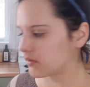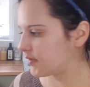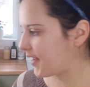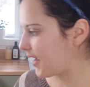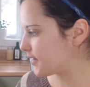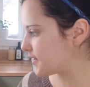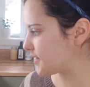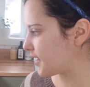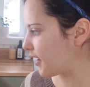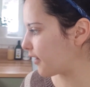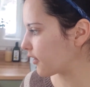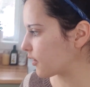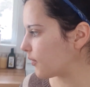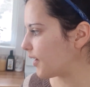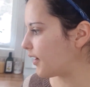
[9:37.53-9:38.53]
That's the
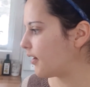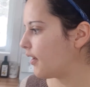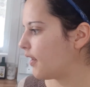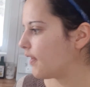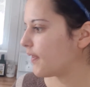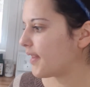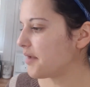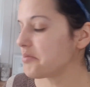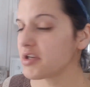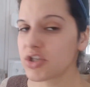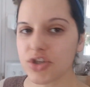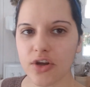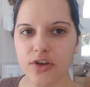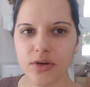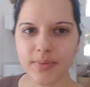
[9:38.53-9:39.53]
other one. Let me
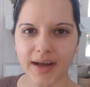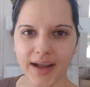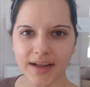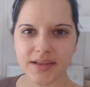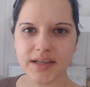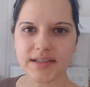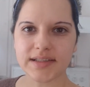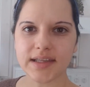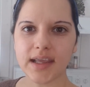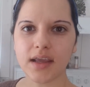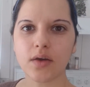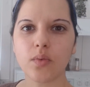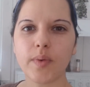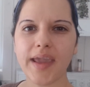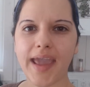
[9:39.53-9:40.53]
show you behind the sink.
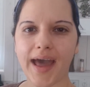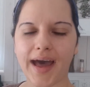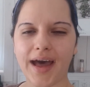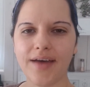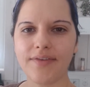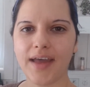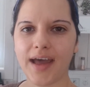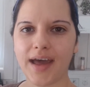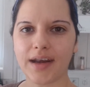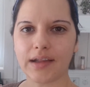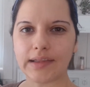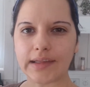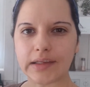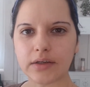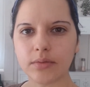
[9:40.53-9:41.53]
We have had a
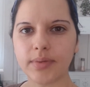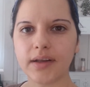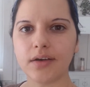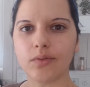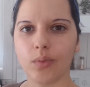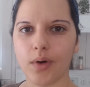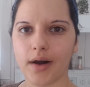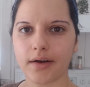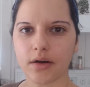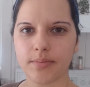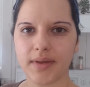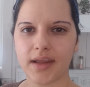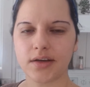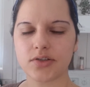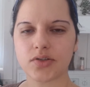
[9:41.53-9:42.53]
little bit of water
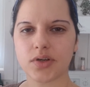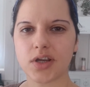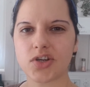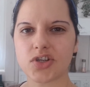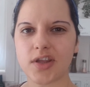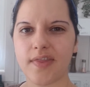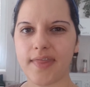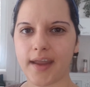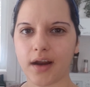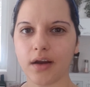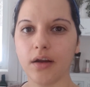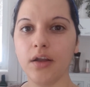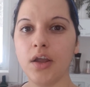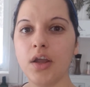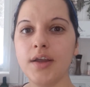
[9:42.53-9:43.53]
penetration
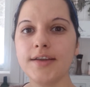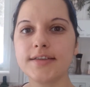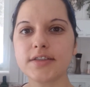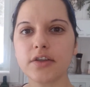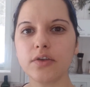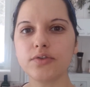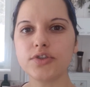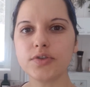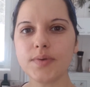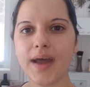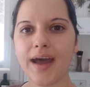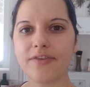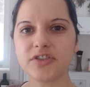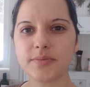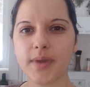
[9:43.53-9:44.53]
there. So you do
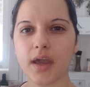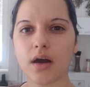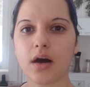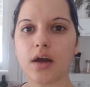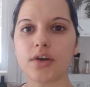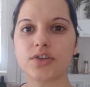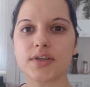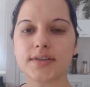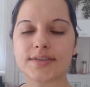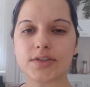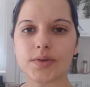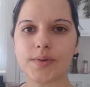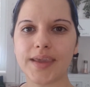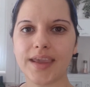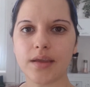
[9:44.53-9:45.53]
have to be conscious
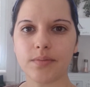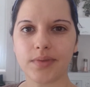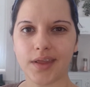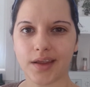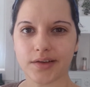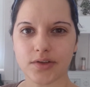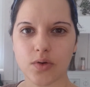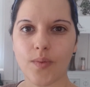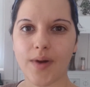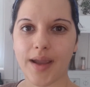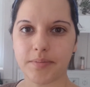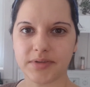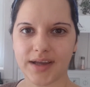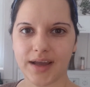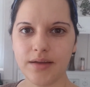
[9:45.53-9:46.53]
to keep things
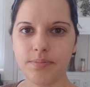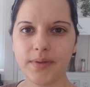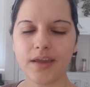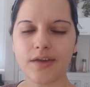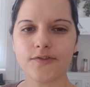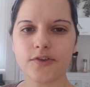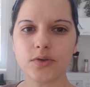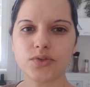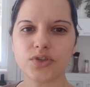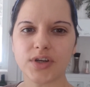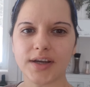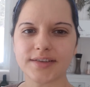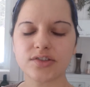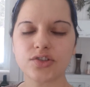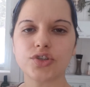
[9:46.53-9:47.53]
wiped up if you
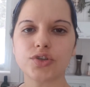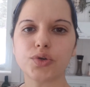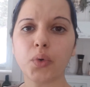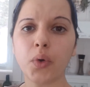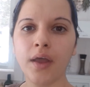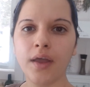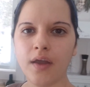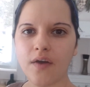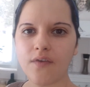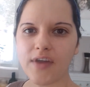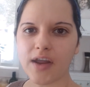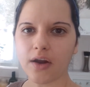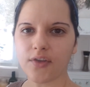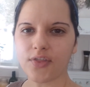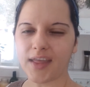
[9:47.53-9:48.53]
just do
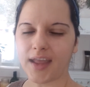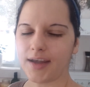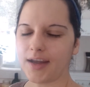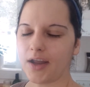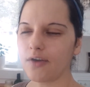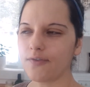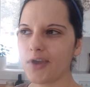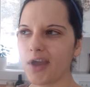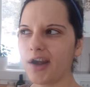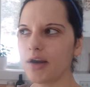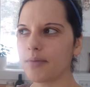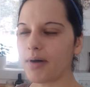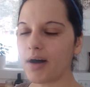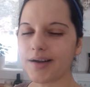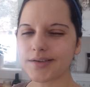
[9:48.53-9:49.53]
Varathane. Now, if you had
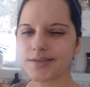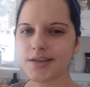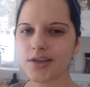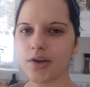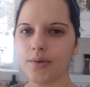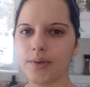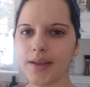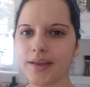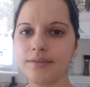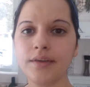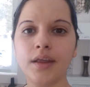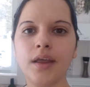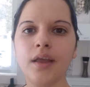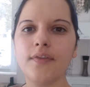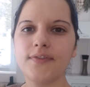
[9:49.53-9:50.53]
an epoxy coating,
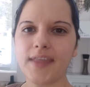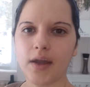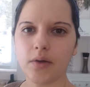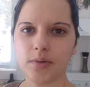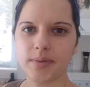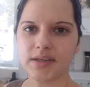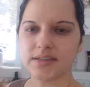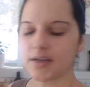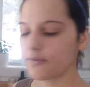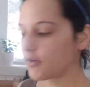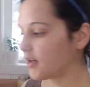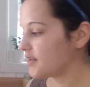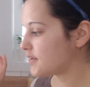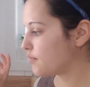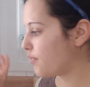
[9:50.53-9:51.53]
that would be
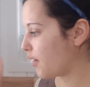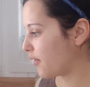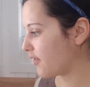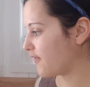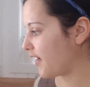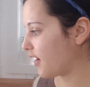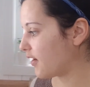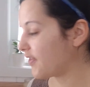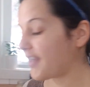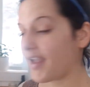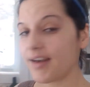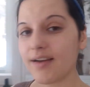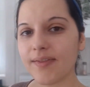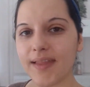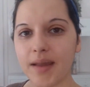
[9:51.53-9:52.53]
different. But with
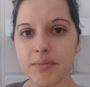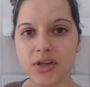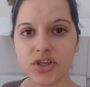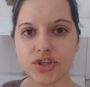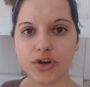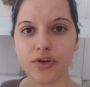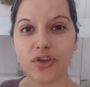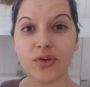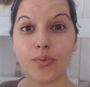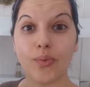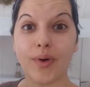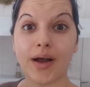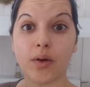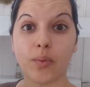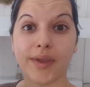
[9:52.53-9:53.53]
Varathane, let me show you
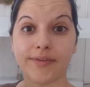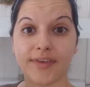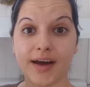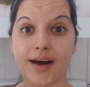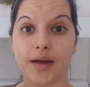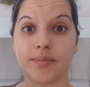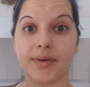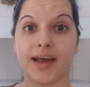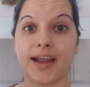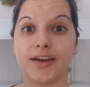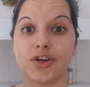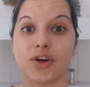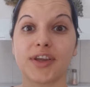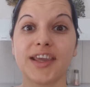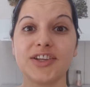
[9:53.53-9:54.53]
what we've got behind
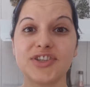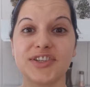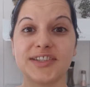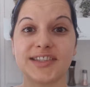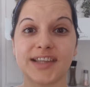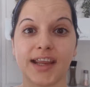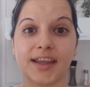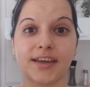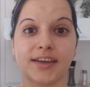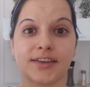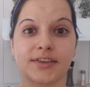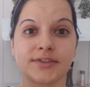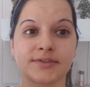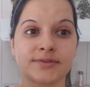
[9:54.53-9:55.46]
our kitchen sink.